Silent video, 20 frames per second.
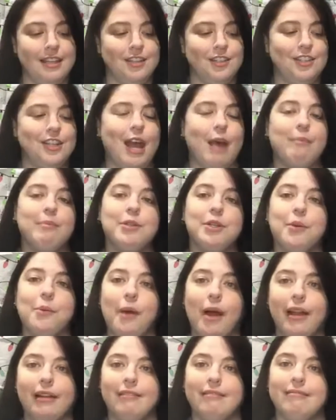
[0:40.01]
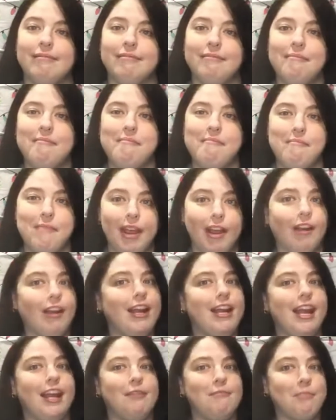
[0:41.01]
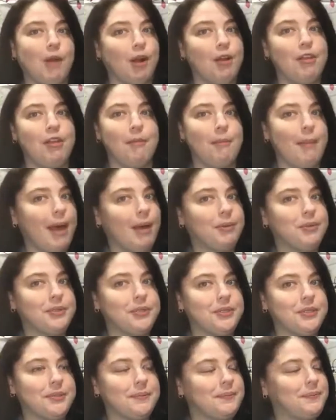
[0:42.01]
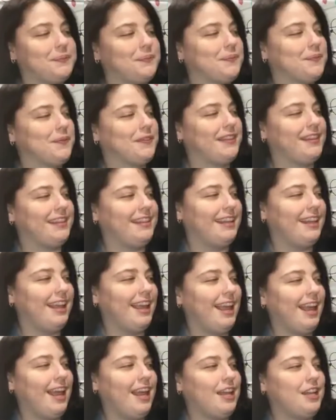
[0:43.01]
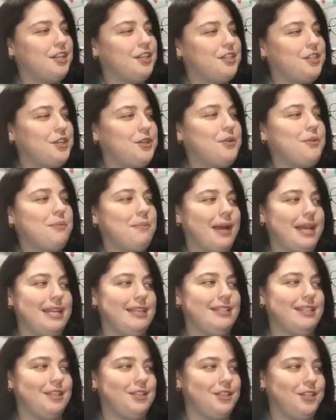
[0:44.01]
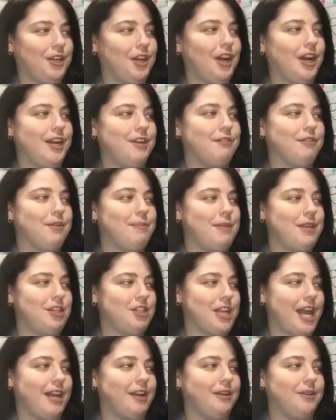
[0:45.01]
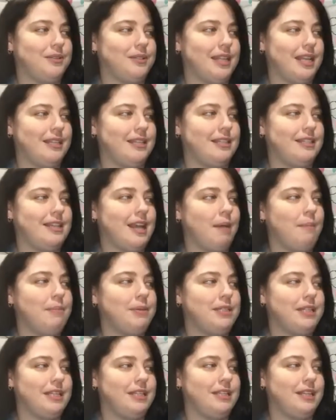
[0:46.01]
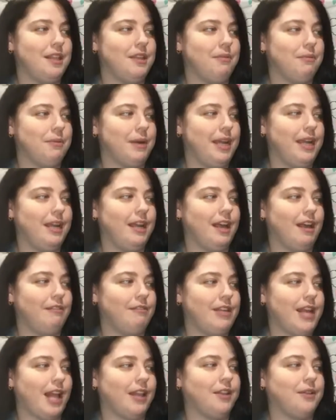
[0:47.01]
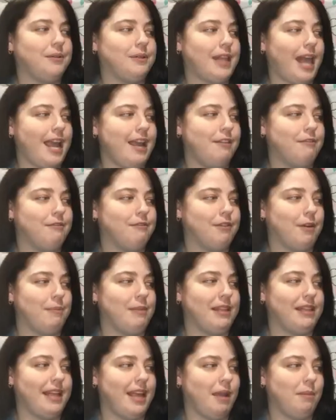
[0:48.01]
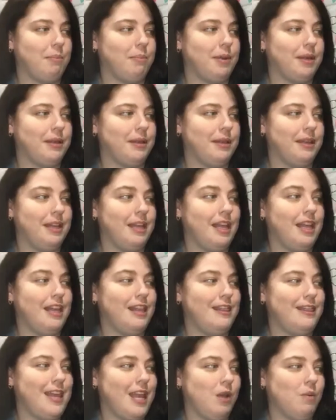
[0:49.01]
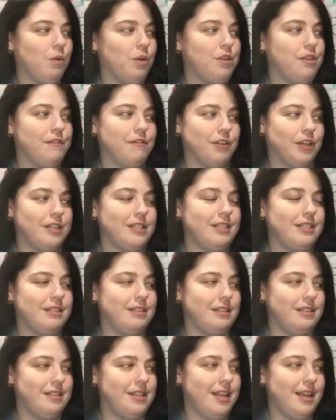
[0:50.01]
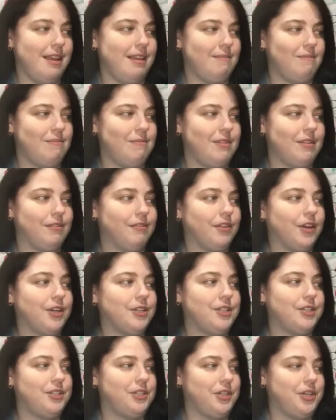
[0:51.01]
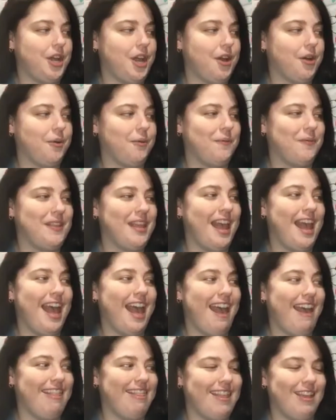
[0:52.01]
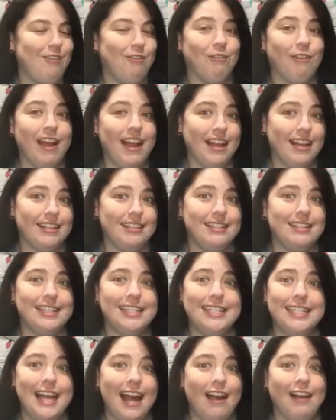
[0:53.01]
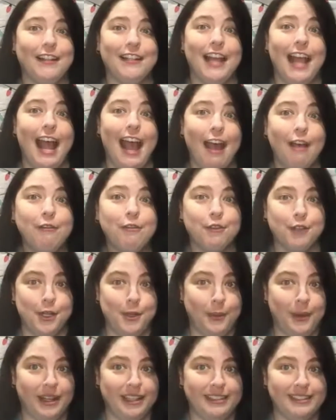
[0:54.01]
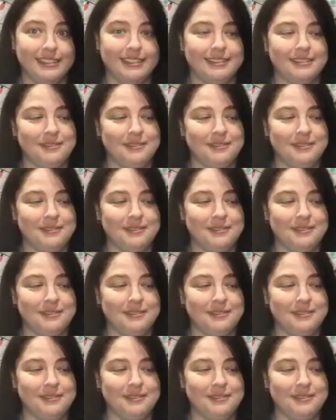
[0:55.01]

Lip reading: Chapter 1, Mary and Martha Mouse. Two mice scurried from the shadows and stepped into the ring of yellow light from the lamp. They were the first to see, the first to know, and they ran to tell everyone.